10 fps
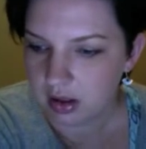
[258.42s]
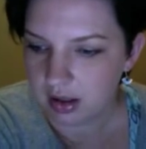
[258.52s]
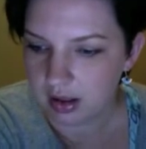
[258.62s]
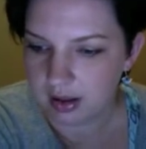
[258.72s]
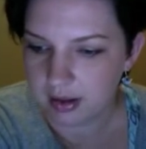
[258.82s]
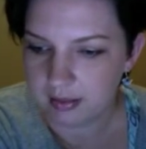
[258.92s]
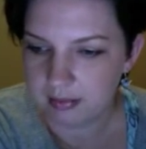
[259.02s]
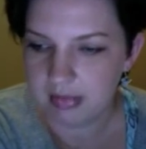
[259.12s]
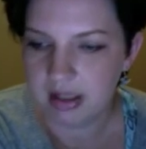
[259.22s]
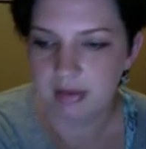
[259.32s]

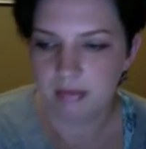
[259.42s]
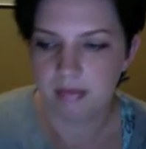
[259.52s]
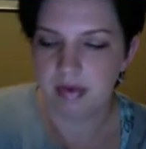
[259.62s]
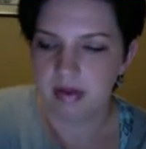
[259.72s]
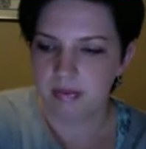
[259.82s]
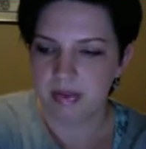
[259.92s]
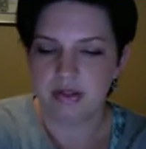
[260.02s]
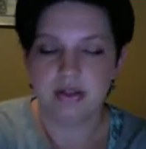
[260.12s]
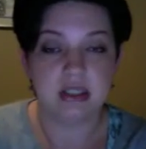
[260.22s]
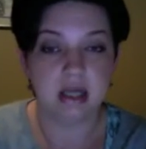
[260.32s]
When
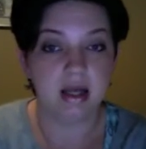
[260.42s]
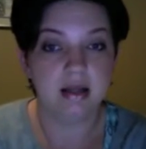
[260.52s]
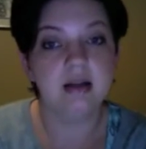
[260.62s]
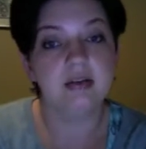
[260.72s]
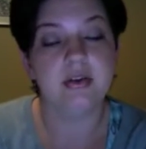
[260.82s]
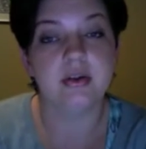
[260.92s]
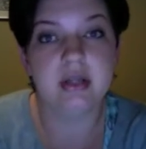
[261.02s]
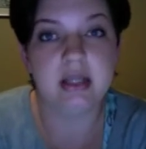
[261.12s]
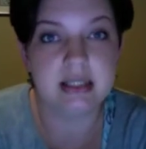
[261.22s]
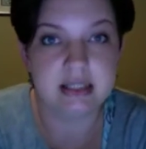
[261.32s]
you're done, if you're
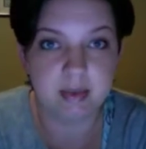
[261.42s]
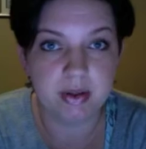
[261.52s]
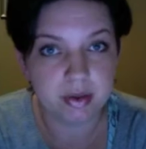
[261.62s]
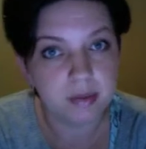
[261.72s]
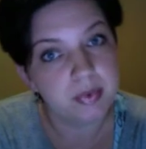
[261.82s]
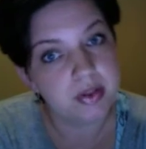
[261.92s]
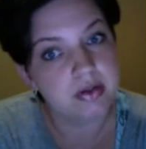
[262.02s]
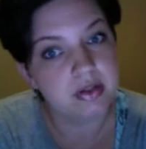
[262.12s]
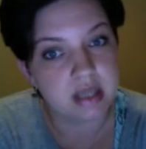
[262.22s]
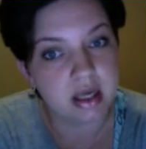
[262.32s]
in an exhibit group, when
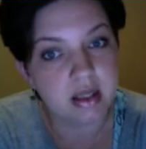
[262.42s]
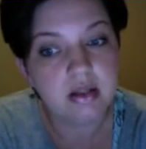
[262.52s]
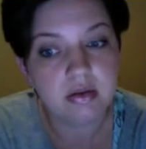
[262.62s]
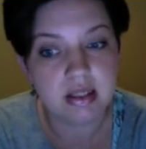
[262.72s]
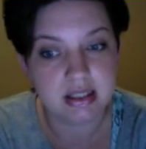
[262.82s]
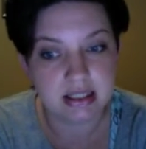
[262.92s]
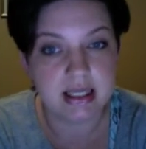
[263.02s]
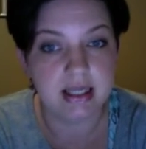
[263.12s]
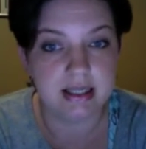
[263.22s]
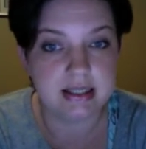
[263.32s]
you're done, you need to
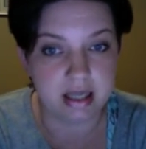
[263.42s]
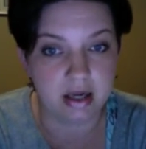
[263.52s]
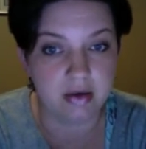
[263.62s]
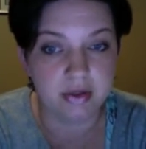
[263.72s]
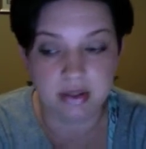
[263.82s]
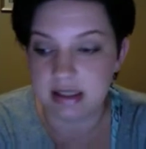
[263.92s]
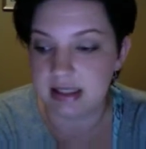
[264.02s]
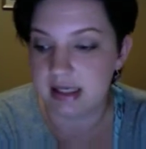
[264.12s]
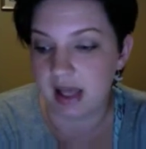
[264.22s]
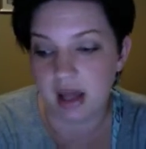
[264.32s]
take it down. You need to
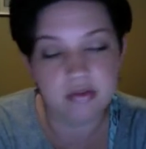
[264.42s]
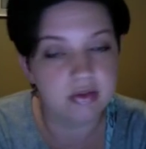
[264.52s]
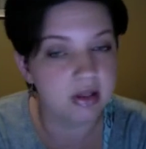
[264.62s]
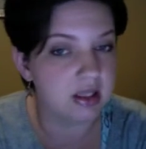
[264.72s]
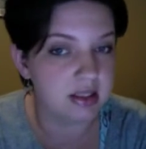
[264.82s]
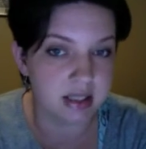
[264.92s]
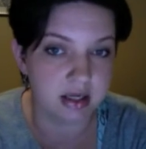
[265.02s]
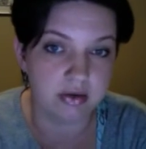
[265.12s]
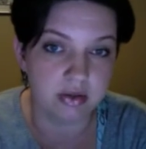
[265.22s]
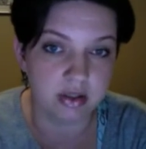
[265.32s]
take everything
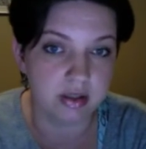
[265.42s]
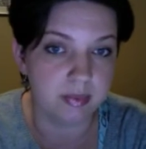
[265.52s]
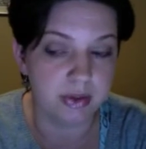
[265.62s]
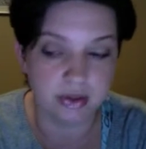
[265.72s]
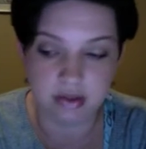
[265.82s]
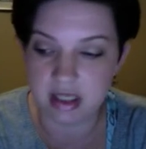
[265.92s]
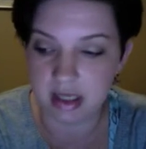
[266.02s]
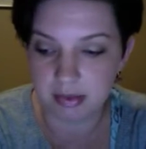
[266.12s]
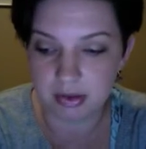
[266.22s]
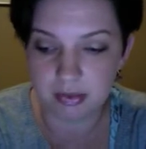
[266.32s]
down. You need to put your
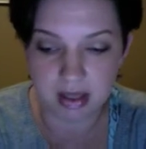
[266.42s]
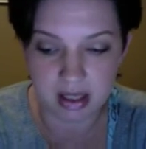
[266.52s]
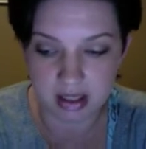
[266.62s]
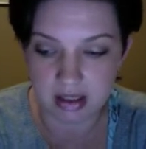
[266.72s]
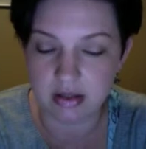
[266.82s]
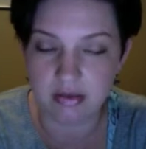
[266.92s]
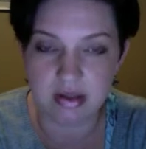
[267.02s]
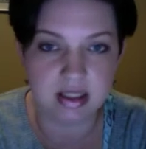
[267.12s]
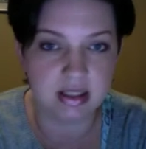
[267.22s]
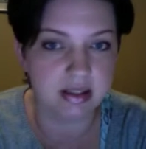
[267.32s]
table away. You
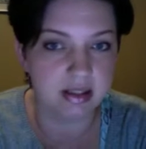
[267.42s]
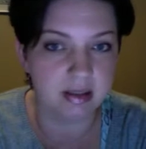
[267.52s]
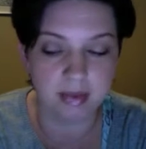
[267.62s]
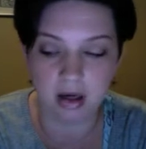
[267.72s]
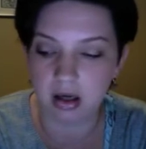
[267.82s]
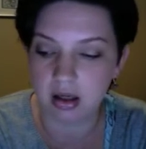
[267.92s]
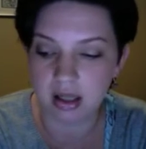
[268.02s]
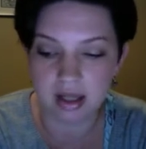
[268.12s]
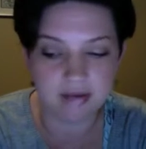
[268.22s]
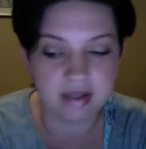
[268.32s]
need to clean up
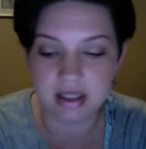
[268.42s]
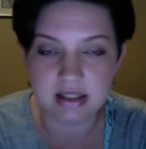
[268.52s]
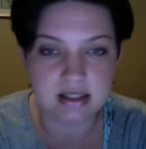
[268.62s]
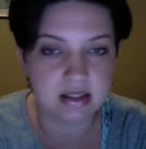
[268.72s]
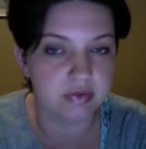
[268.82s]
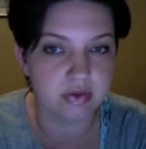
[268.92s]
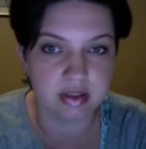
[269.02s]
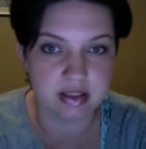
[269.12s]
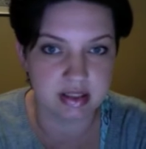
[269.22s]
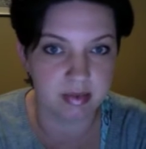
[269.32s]
all evidence of your
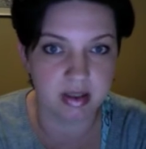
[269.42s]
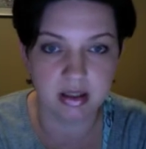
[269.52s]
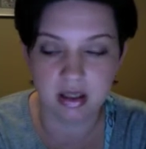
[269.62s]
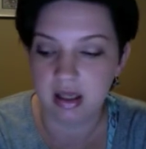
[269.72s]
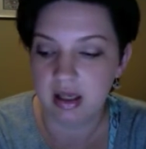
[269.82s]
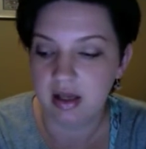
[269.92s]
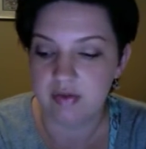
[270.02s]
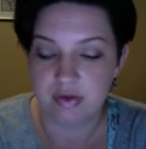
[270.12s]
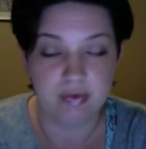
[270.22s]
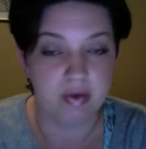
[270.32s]
exhibit.
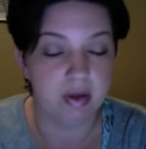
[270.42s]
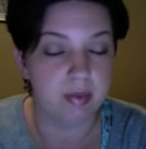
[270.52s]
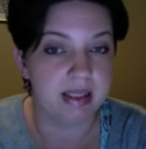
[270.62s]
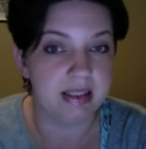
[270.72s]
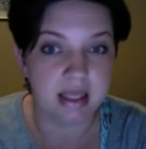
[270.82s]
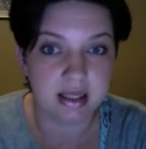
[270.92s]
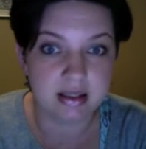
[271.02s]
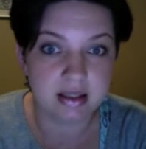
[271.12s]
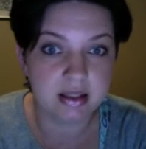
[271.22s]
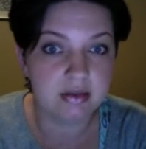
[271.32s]
If you're giving away
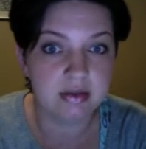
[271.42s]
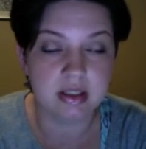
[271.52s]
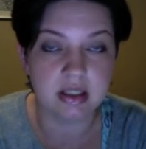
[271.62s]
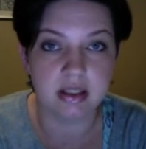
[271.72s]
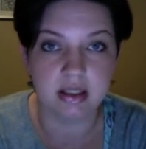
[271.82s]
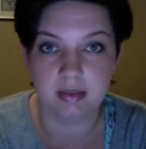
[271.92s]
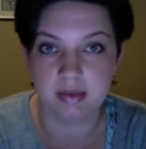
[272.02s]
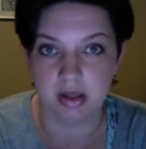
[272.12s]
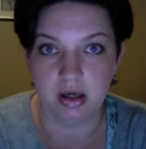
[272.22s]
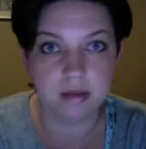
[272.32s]
candy, you need to clean up
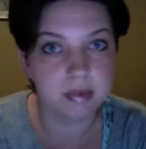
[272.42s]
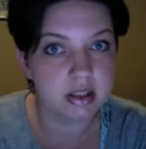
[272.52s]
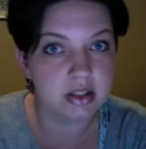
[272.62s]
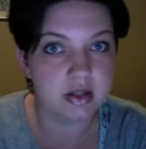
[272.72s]
the garbage.